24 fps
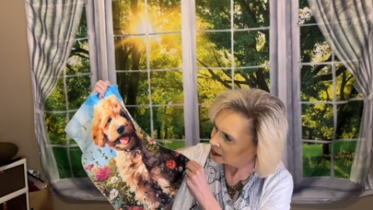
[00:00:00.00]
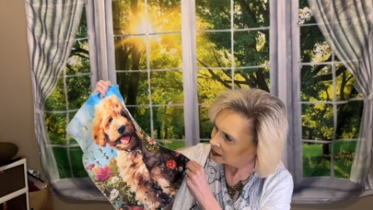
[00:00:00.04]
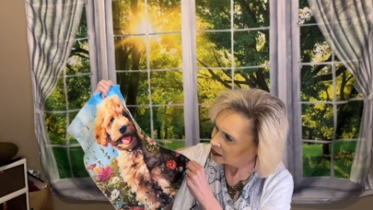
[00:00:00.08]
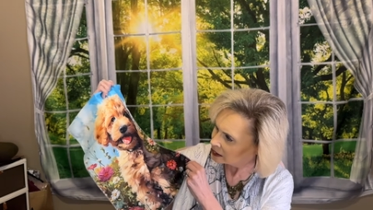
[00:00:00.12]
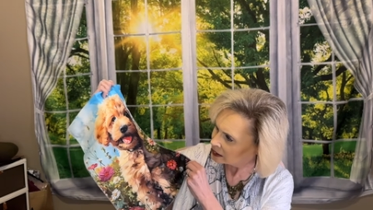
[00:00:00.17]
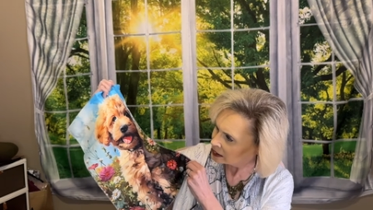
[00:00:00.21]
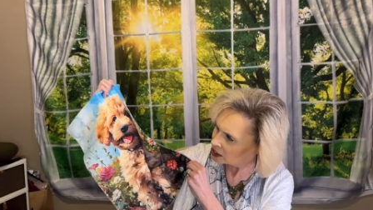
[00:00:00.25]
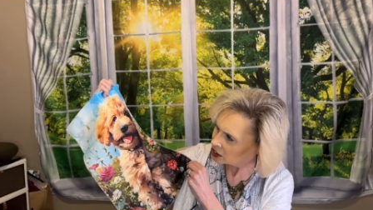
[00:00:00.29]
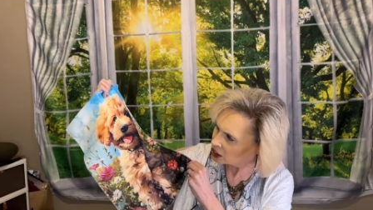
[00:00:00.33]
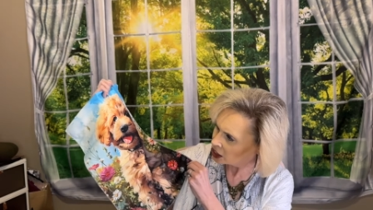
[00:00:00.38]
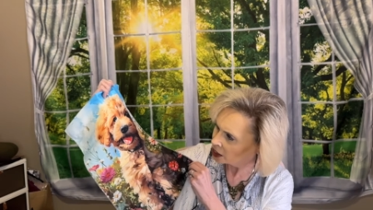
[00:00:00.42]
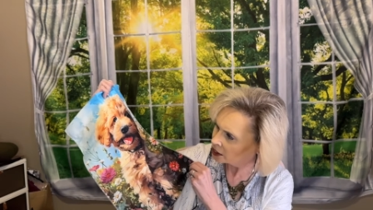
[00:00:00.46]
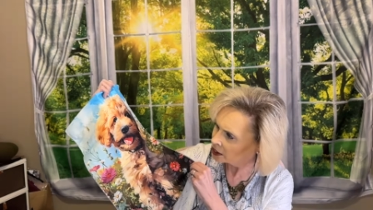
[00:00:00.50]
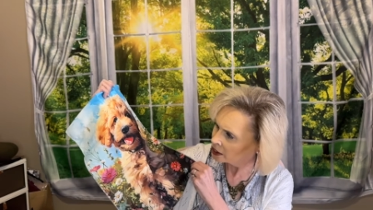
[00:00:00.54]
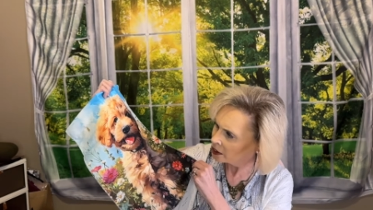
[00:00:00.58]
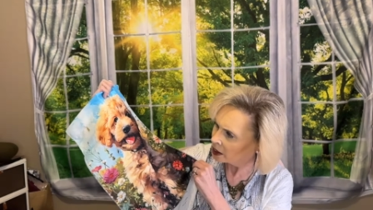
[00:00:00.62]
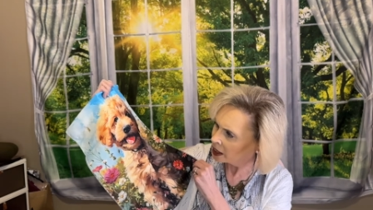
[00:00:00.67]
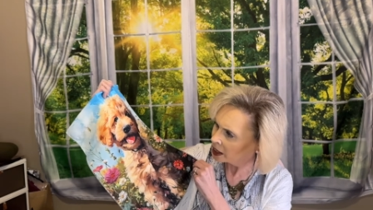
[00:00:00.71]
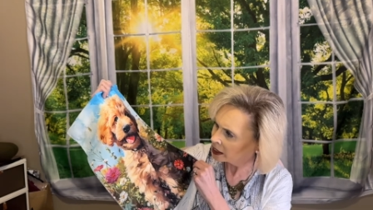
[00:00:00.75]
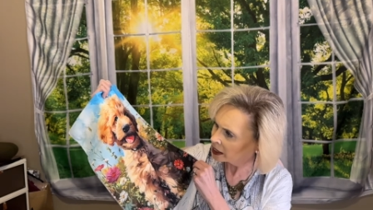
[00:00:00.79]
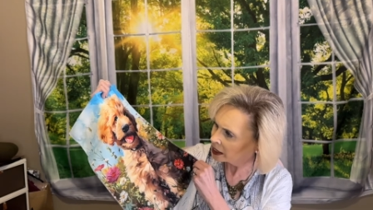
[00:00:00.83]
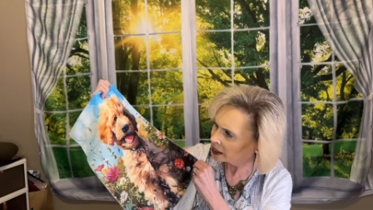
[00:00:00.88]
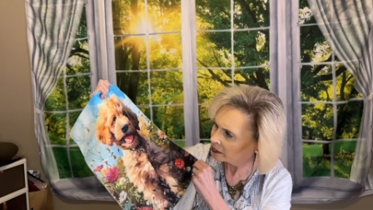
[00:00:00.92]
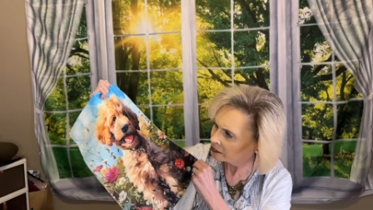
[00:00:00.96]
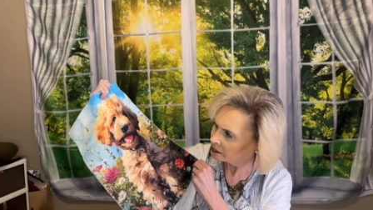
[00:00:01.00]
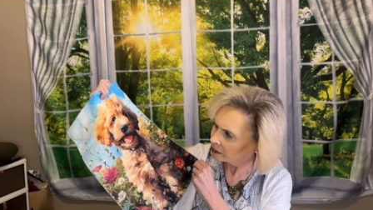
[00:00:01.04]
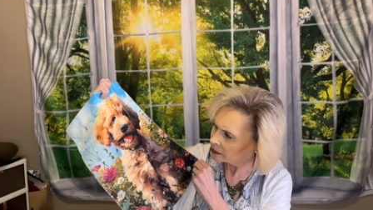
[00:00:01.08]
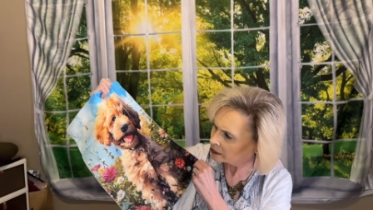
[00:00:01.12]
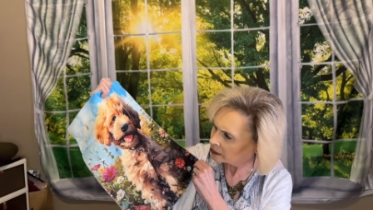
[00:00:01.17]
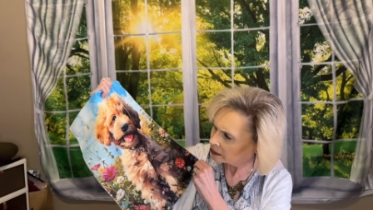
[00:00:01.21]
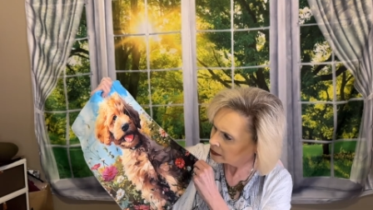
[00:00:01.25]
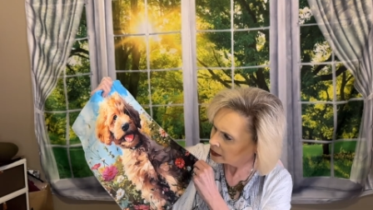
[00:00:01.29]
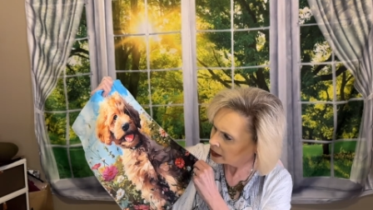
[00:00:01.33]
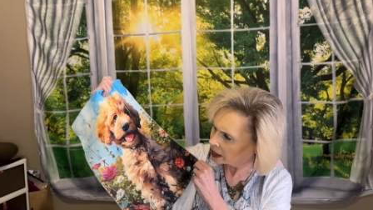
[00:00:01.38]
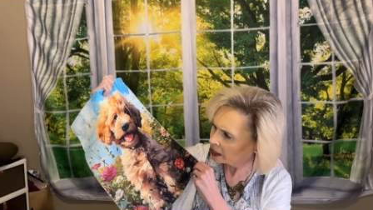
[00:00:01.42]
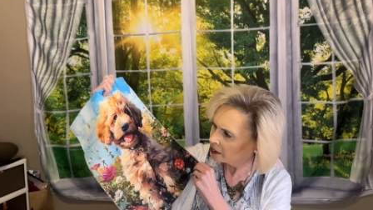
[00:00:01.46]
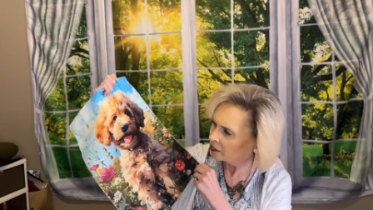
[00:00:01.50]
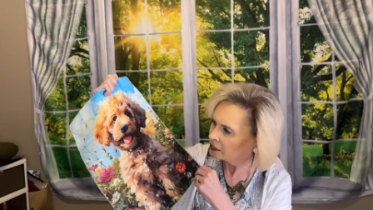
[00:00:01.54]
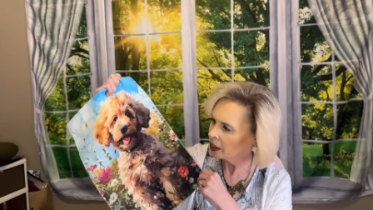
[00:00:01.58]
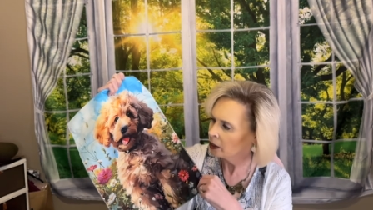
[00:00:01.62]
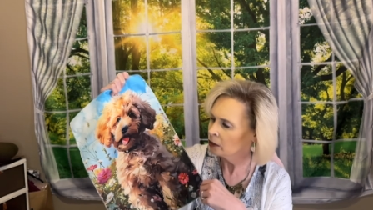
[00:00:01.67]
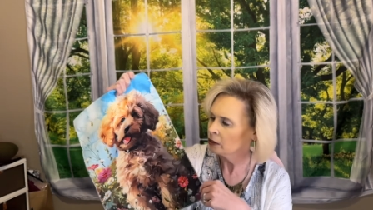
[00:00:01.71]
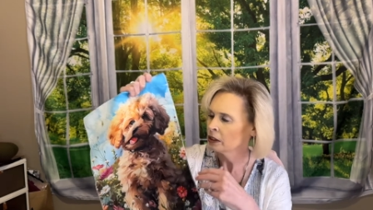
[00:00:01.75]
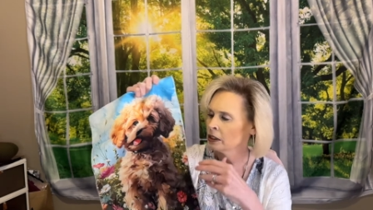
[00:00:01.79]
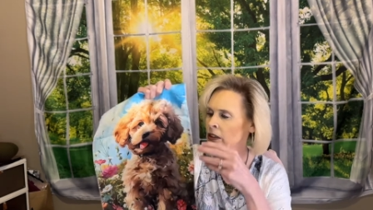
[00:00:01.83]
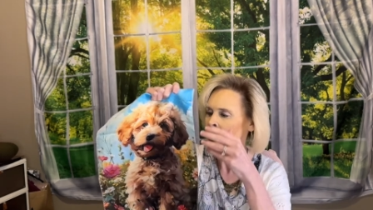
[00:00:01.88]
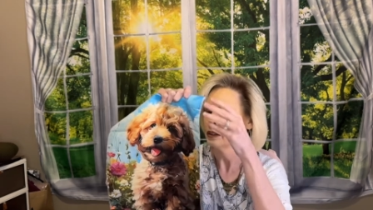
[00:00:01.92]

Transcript: Because y'all know I got, I have golden